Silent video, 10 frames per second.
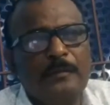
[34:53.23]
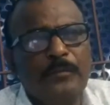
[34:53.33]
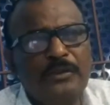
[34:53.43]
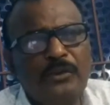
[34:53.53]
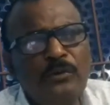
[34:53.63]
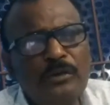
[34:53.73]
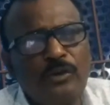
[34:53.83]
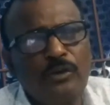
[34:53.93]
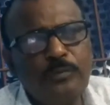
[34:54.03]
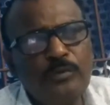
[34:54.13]
But all
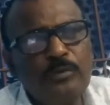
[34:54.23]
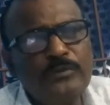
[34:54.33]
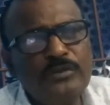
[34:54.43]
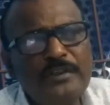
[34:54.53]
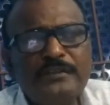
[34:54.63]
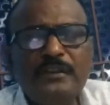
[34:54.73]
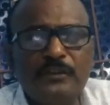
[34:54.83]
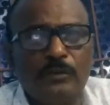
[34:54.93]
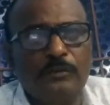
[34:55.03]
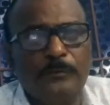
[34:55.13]
culpable homicides are
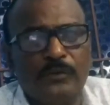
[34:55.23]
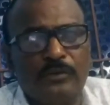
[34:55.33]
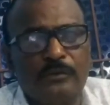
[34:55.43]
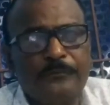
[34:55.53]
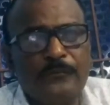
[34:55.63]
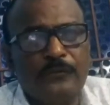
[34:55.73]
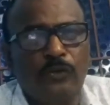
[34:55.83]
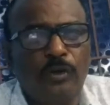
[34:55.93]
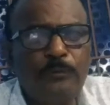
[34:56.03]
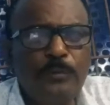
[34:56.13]
not.
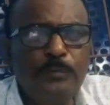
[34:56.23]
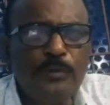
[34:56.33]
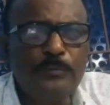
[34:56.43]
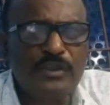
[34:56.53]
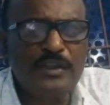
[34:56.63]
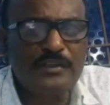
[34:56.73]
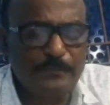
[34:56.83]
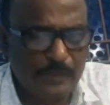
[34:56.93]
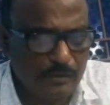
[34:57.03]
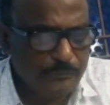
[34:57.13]
Culpable homicides
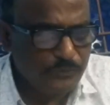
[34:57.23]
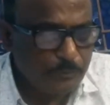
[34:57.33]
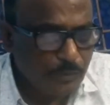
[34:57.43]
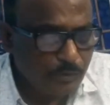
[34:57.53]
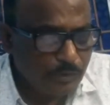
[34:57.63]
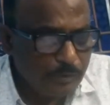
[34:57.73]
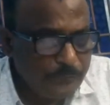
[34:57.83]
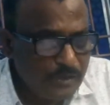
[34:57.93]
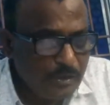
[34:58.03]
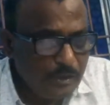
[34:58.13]
becomes murder
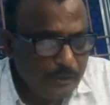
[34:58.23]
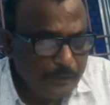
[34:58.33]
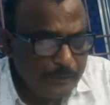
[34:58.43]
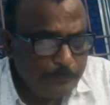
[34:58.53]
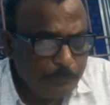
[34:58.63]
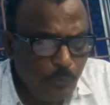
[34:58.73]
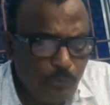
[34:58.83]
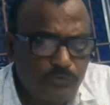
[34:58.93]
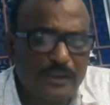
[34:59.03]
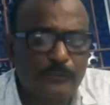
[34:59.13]
in four
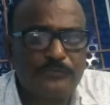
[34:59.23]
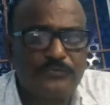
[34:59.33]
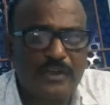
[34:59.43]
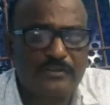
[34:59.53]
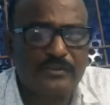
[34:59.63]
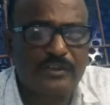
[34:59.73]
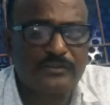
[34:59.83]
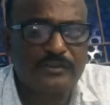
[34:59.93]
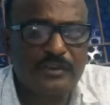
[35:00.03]
circumstances.